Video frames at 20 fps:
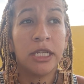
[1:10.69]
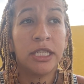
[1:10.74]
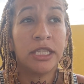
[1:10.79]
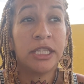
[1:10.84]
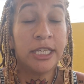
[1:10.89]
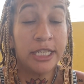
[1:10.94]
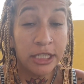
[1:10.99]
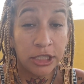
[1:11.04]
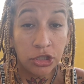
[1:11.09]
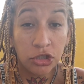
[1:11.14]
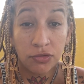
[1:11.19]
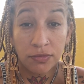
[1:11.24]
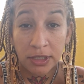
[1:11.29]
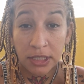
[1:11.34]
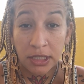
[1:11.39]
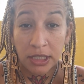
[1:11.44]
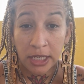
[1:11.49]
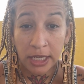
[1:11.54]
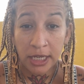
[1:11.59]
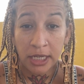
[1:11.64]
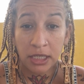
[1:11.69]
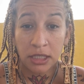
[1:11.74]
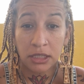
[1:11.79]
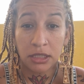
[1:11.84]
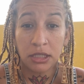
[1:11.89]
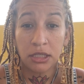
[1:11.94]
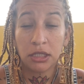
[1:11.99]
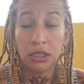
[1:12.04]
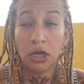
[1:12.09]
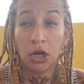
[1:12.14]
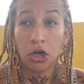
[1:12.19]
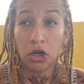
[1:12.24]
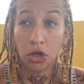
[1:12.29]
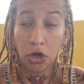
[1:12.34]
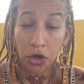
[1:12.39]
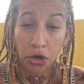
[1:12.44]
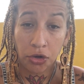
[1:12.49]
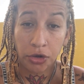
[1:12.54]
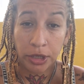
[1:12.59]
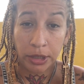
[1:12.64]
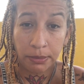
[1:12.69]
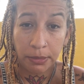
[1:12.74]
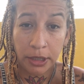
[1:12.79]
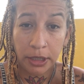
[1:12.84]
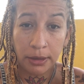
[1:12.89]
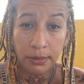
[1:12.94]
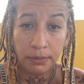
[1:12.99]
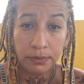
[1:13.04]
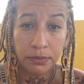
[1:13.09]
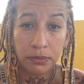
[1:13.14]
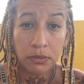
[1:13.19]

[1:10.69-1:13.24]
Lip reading: These three things are hurting me.